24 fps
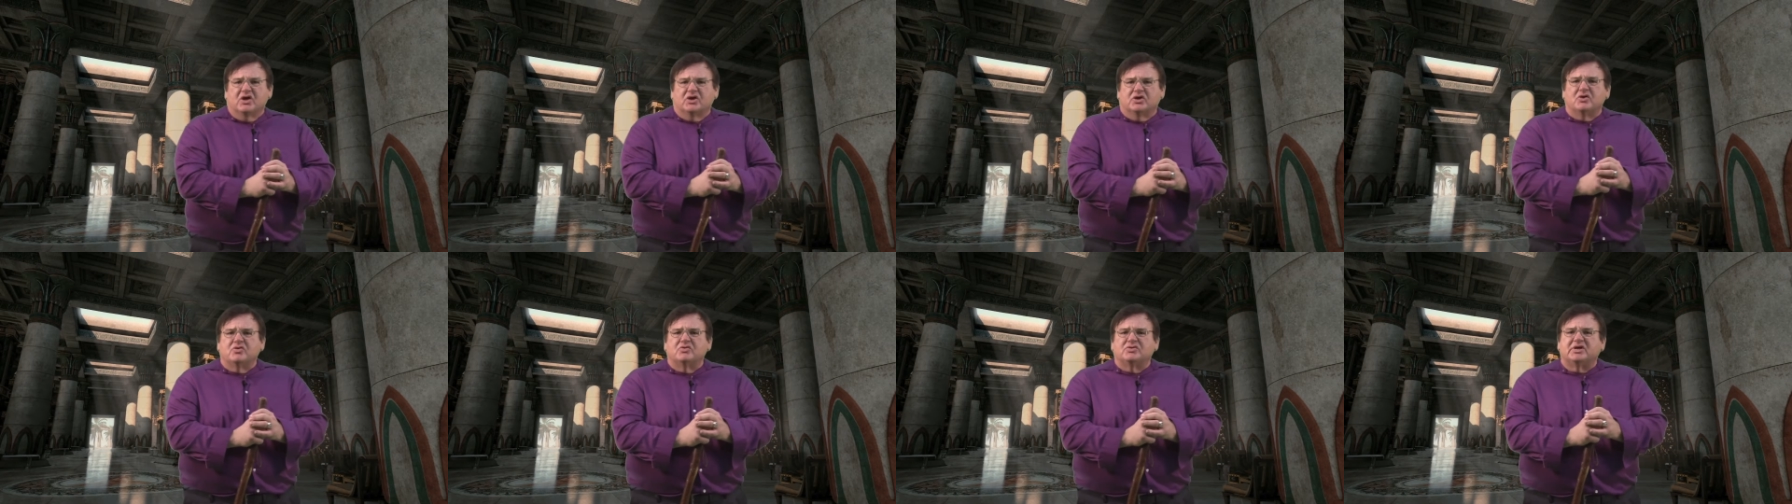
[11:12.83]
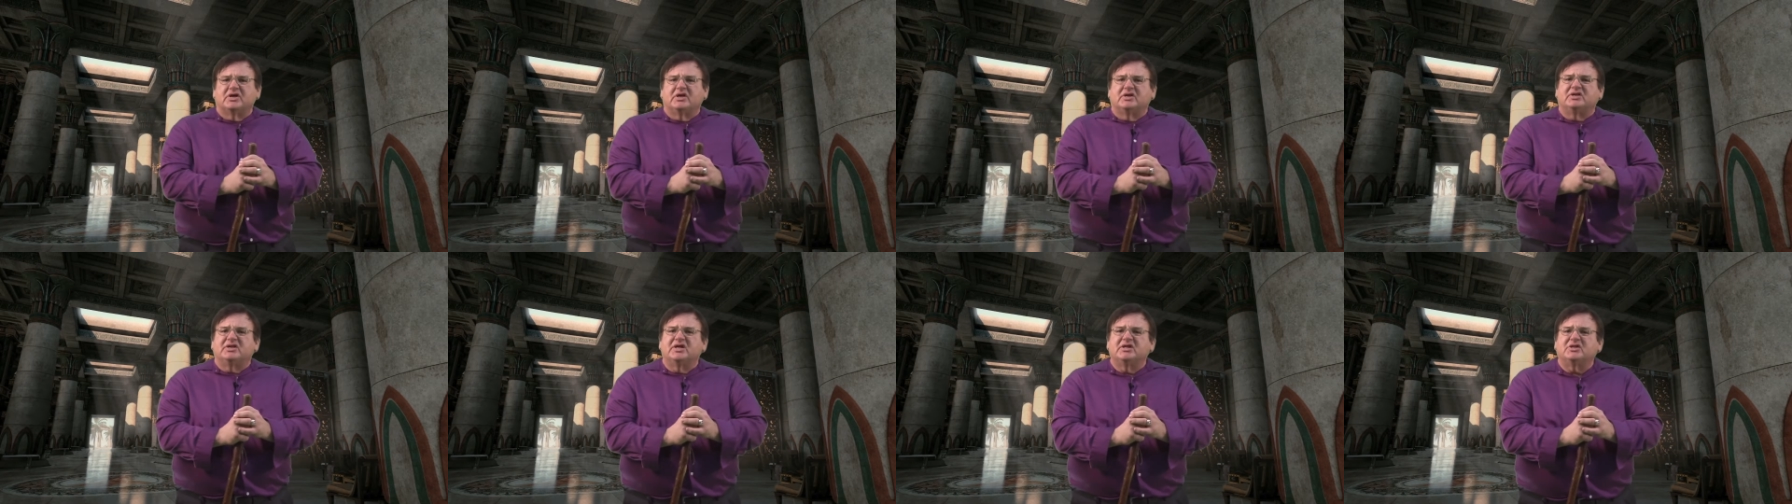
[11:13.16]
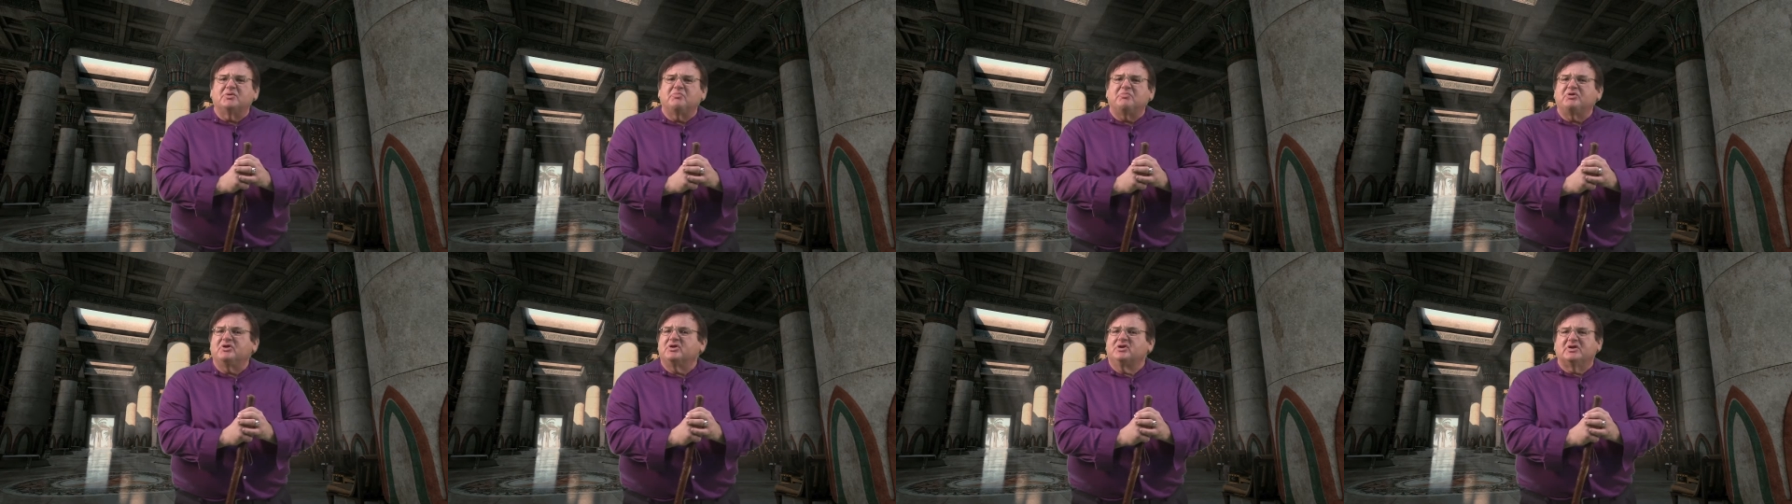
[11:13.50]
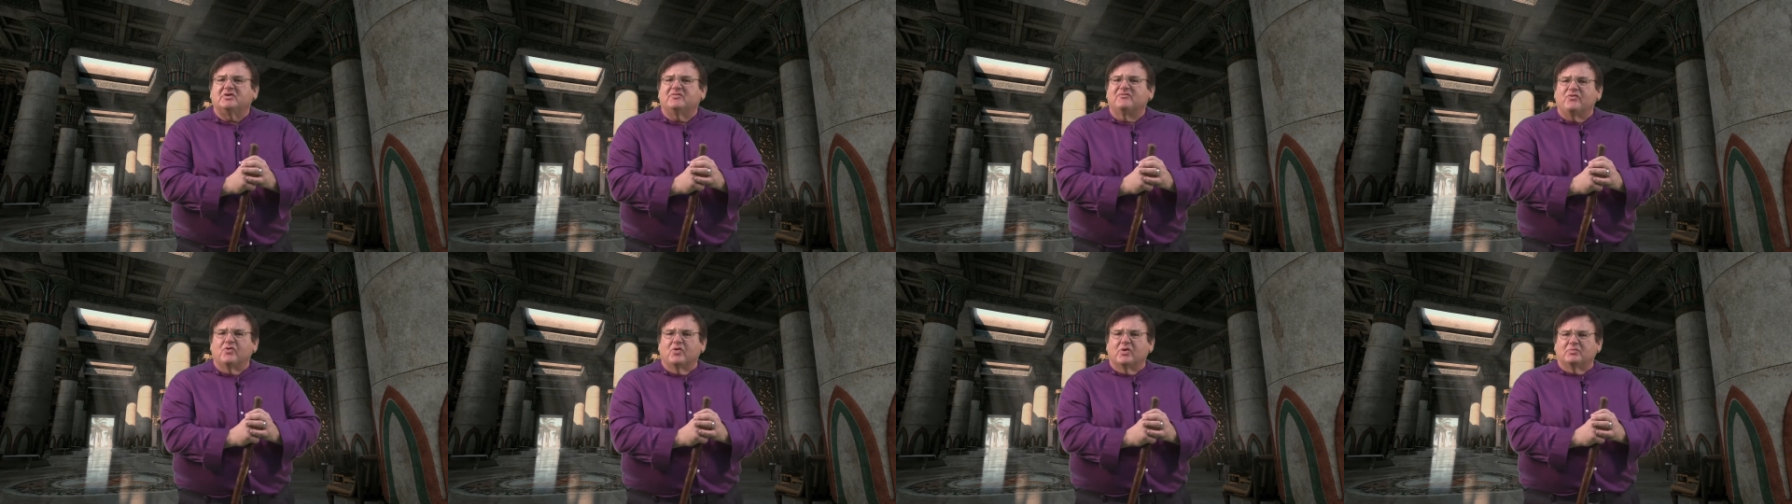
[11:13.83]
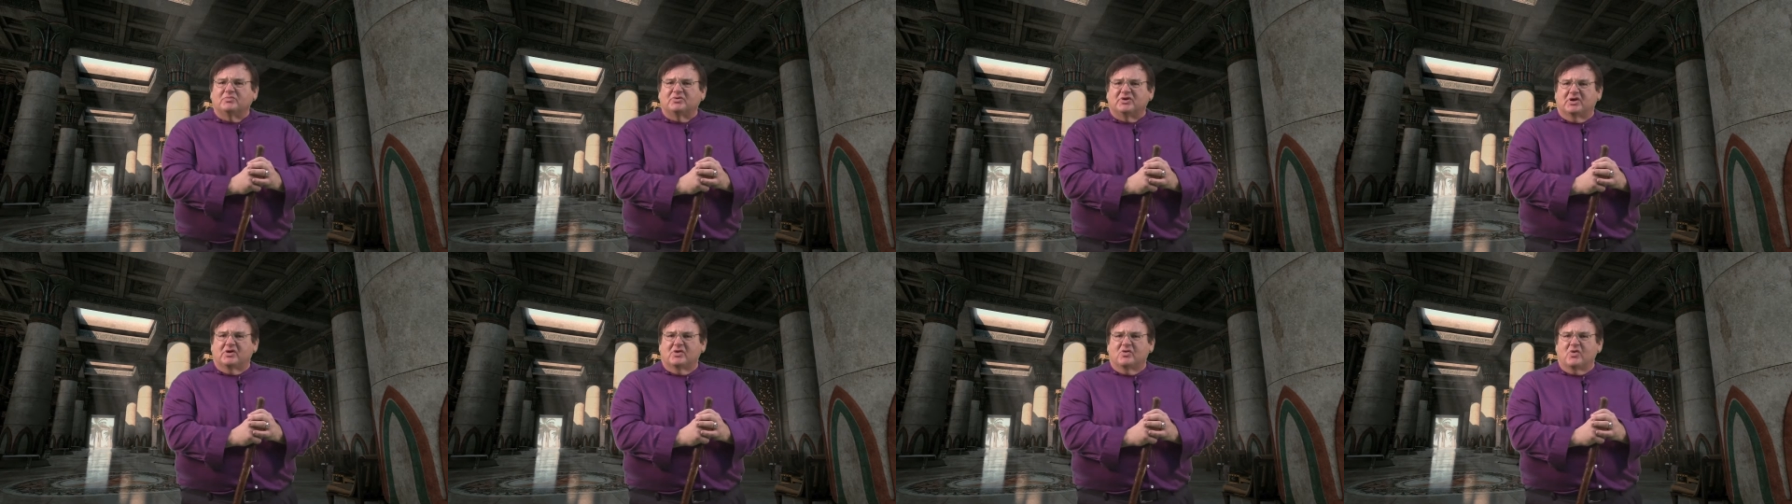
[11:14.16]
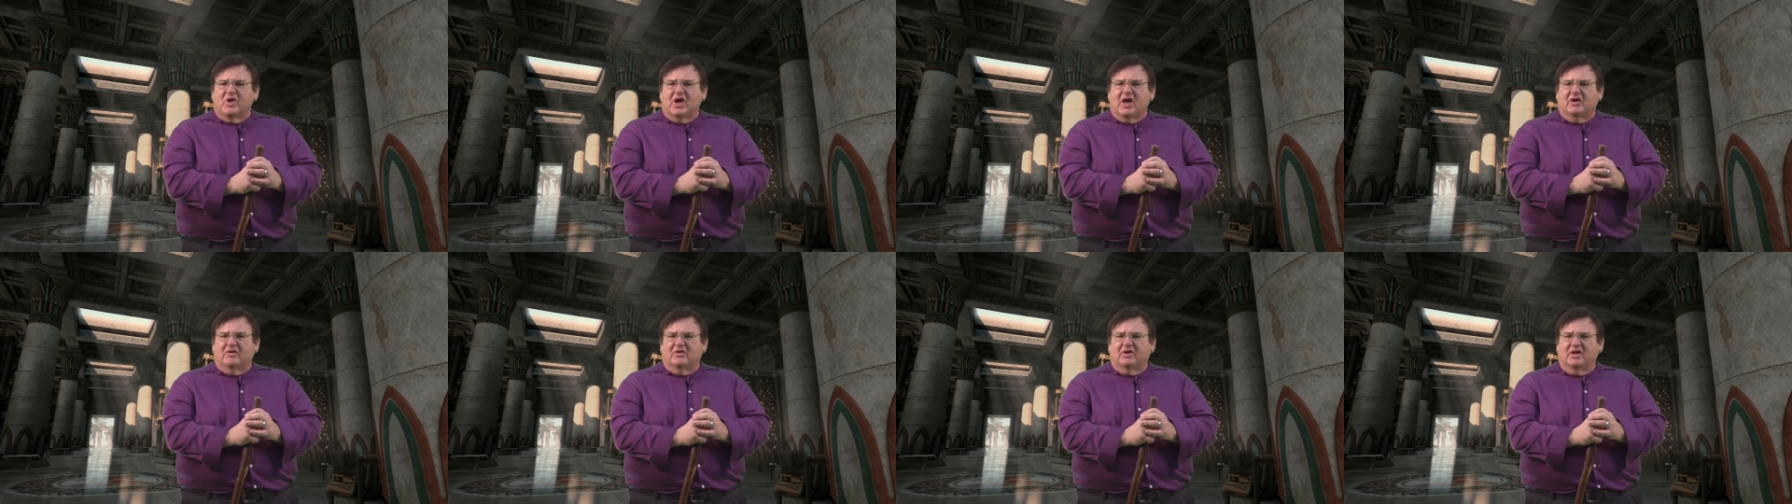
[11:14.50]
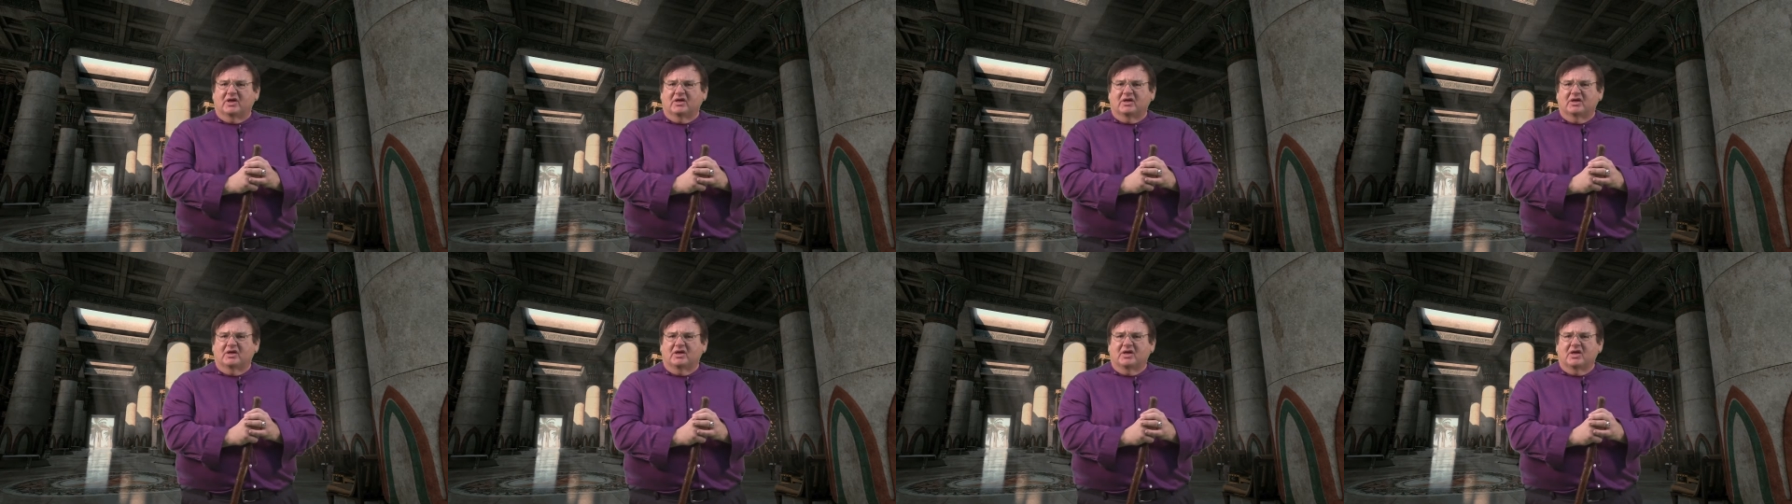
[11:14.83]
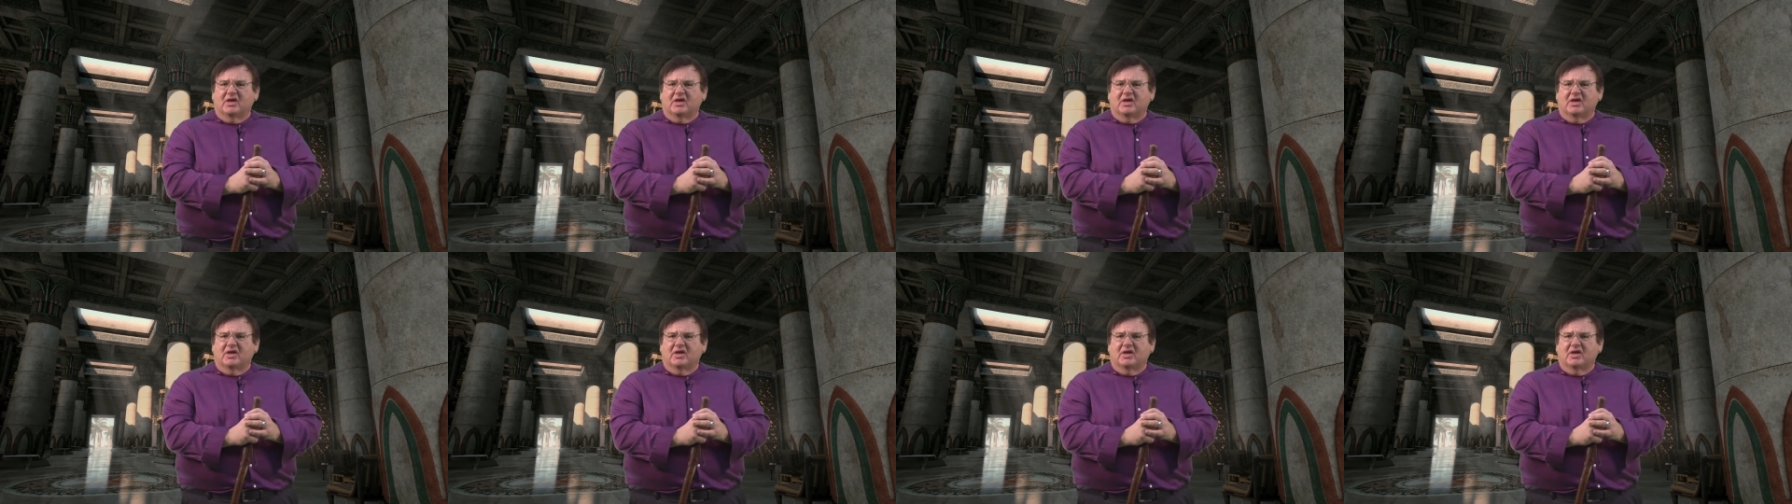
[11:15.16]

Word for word: using disciplined informed inquiry